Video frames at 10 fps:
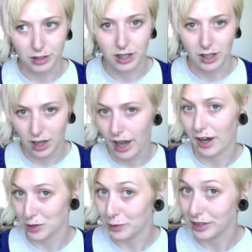they
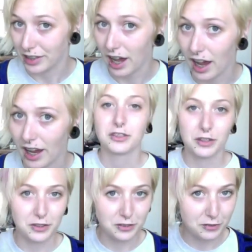actually die. So
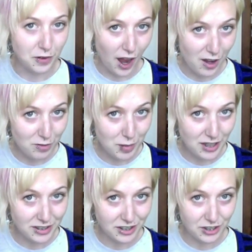there's 5
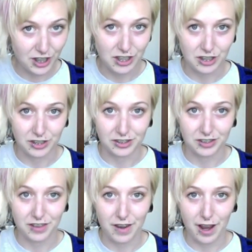basic
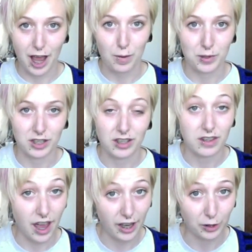changes that happen in the
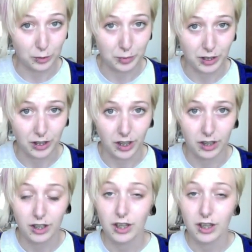agonal period.